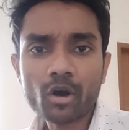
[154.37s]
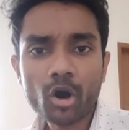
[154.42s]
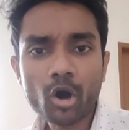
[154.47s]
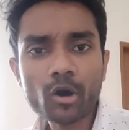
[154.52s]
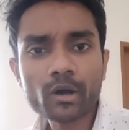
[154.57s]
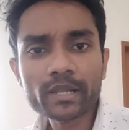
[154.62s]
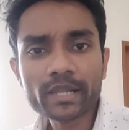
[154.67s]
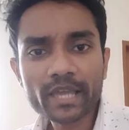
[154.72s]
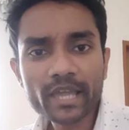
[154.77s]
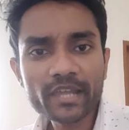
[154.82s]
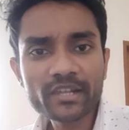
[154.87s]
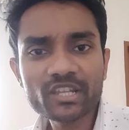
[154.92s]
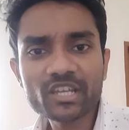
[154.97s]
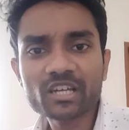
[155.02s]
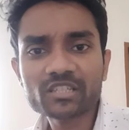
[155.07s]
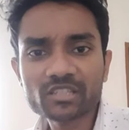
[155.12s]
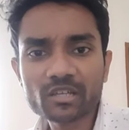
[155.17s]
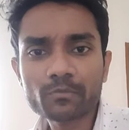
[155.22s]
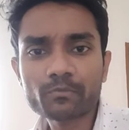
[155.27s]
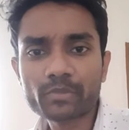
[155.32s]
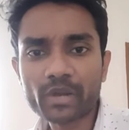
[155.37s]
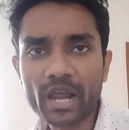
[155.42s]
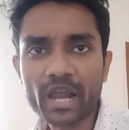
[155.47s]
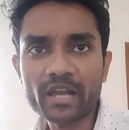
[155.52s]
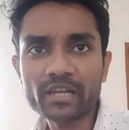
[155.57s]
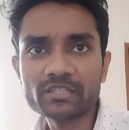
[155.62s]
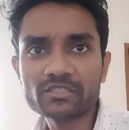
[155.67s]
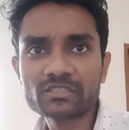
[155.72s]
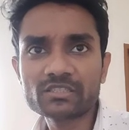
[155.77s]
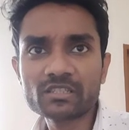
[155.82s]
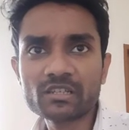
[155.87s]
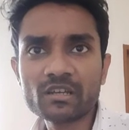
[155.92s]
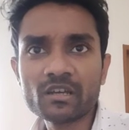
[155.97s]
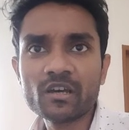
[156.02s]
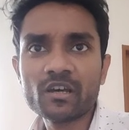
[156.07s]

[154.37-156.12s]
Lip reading: or any other brands.